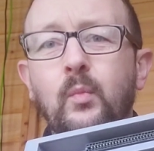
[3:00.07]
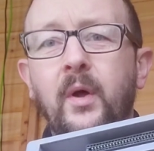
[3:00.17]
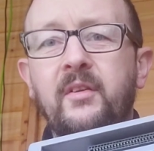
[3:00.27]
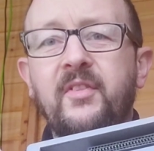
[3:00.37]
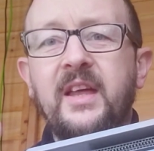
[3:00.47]

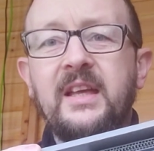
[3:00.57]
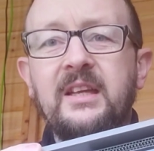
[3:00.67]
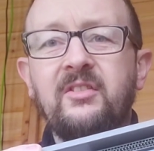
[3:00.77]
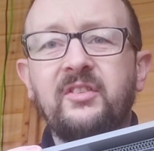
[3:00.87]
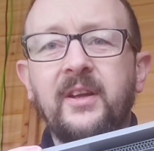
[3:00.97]
one of
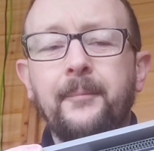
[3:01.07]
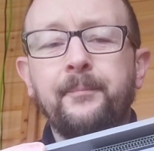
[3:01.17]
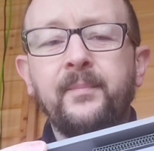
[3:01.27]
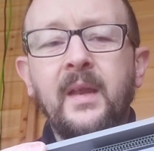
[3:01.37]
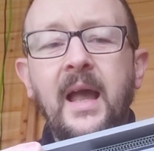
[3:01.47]
these
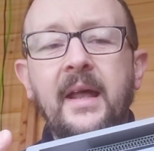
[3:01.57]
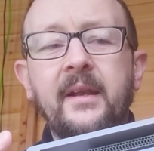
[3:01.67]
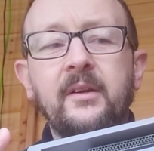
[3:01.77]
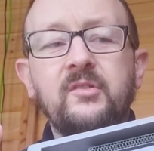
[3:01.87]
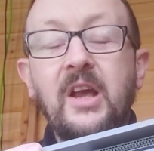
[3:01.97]
and
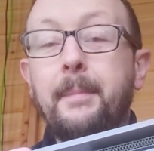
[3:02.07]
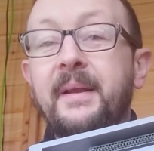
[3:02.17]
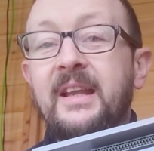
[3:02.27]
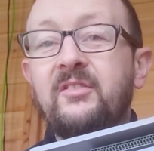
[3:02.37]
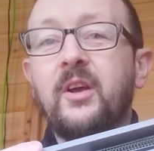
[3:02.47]
a
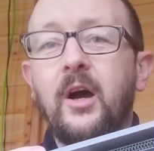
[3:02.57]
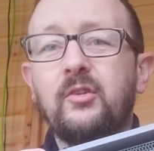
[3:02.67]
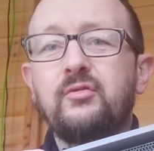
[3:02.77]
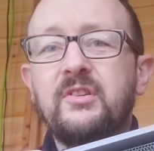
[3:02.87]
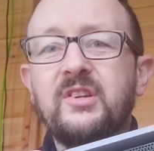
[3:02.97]
Japanese
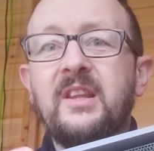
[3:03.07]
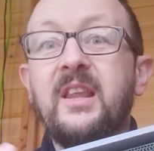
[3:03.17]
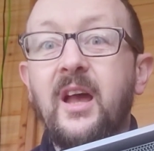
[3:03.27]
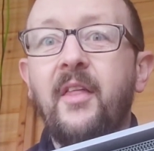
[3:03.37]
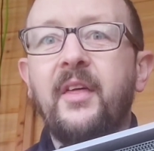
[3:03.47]
cartridge in
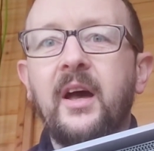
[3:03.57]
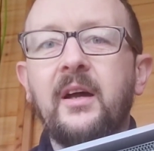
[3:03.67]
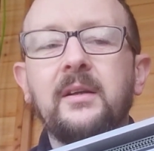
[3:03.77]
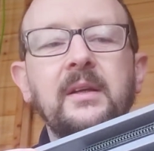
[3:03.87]
the other,